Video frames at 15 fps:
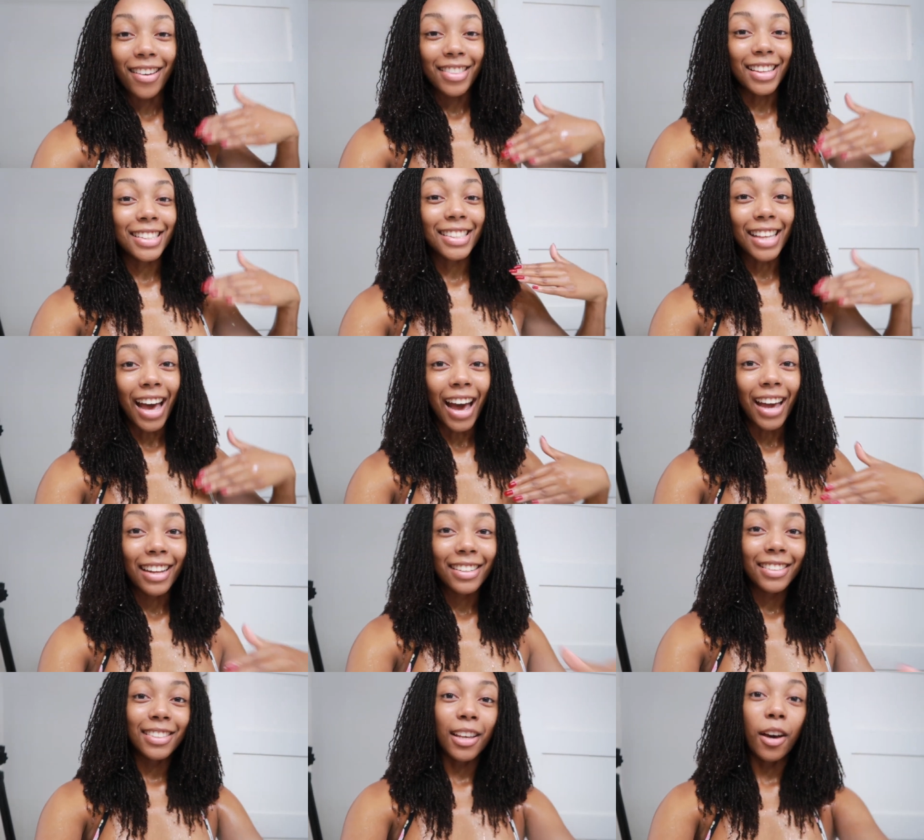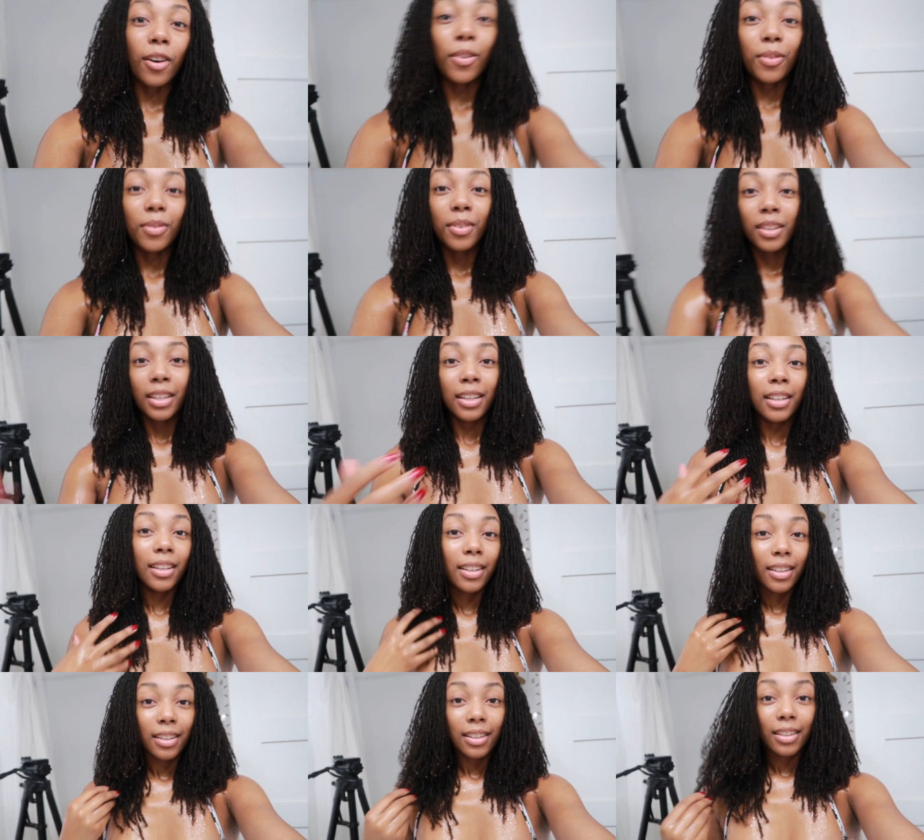on this side. So
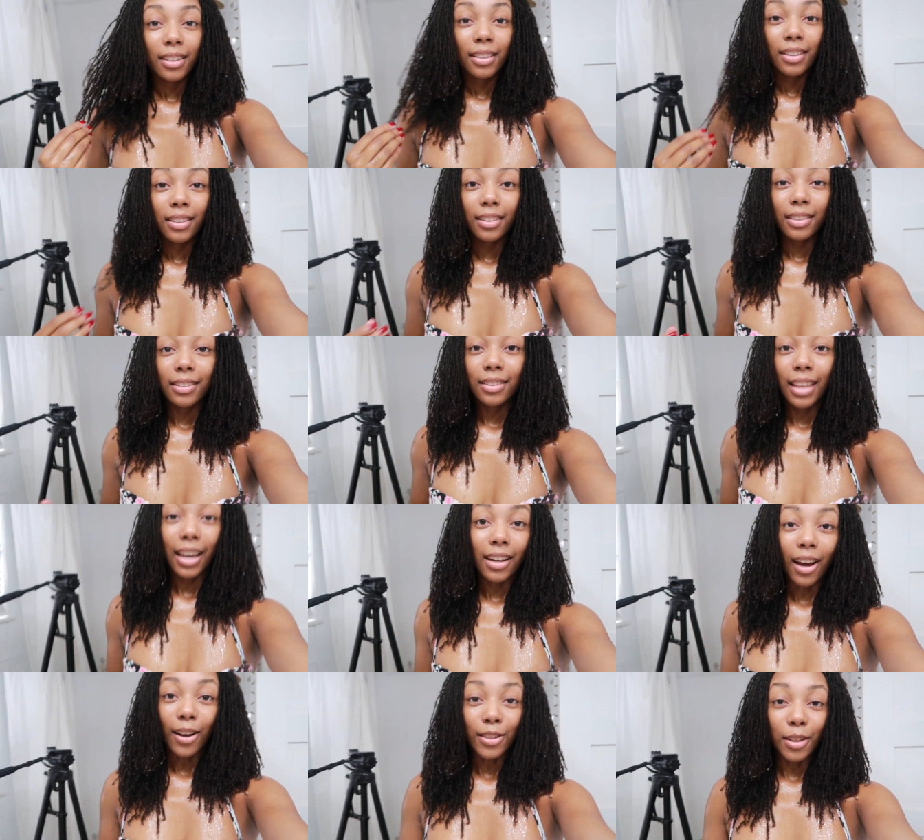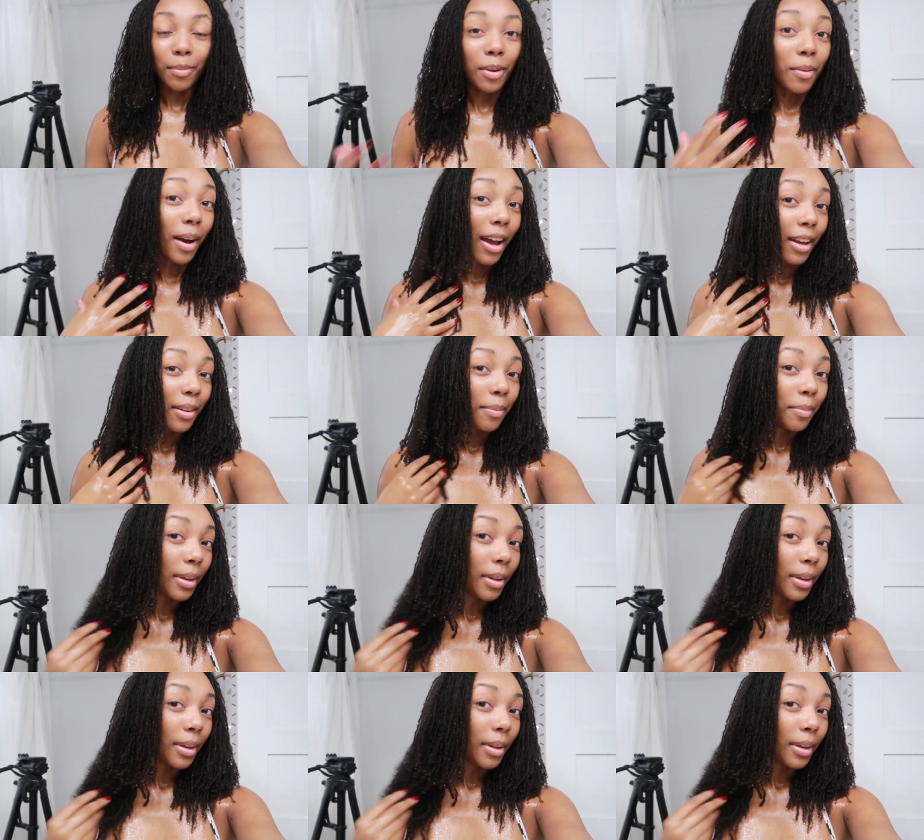that could also be why.